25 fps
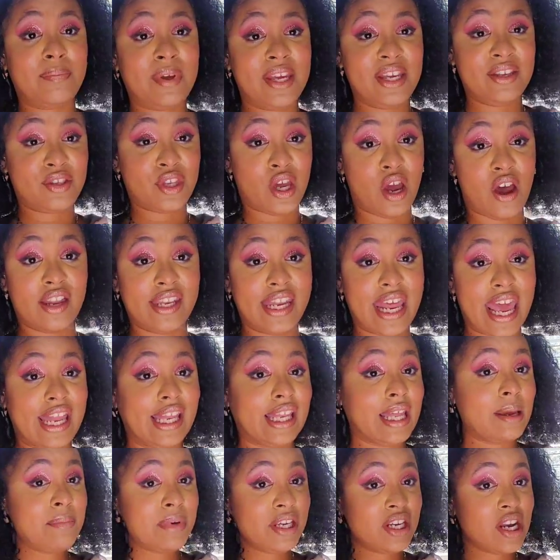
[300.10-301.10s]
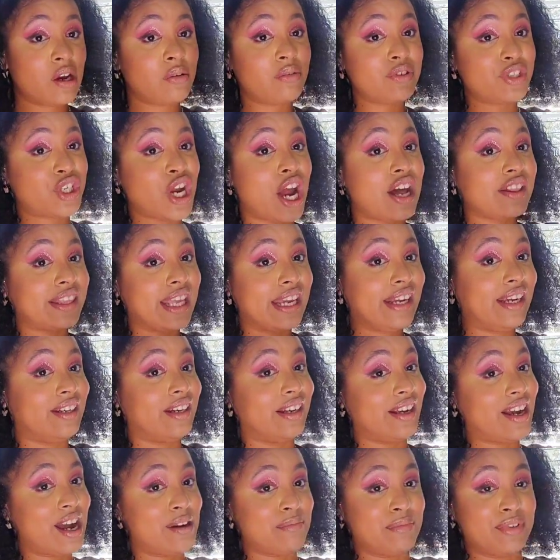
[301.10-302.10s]
piece on that. Let me know what y'all think in the
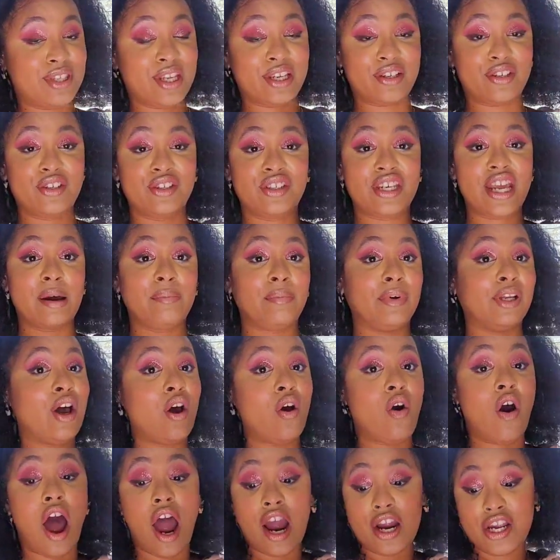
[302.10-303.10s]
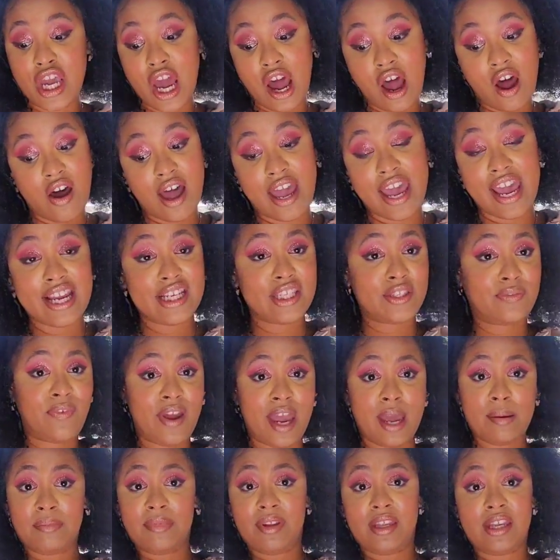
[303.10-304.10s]
comment section down below. Are y'all Ace
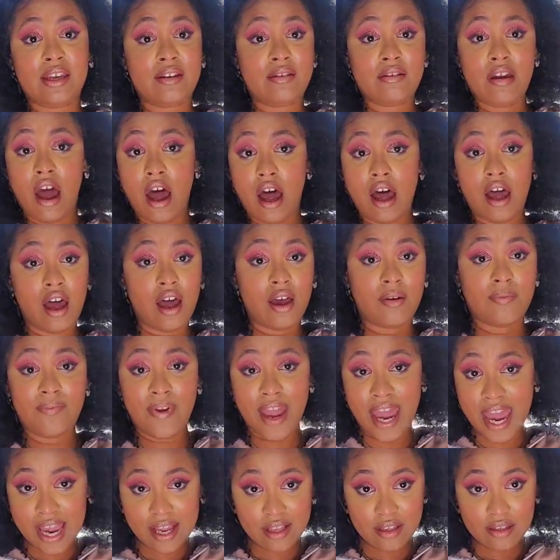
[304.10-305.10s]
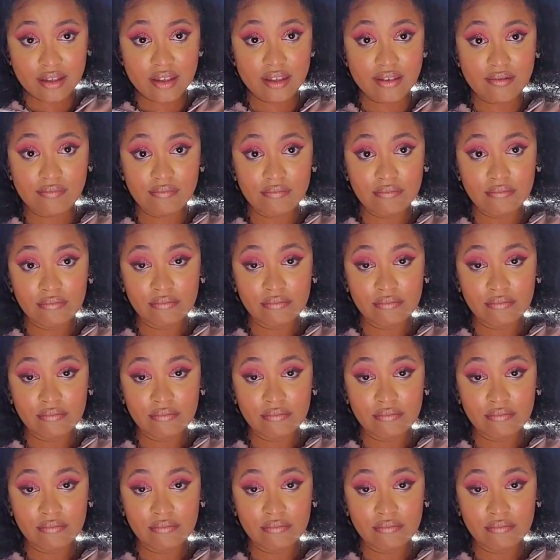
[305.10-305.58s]
family fans?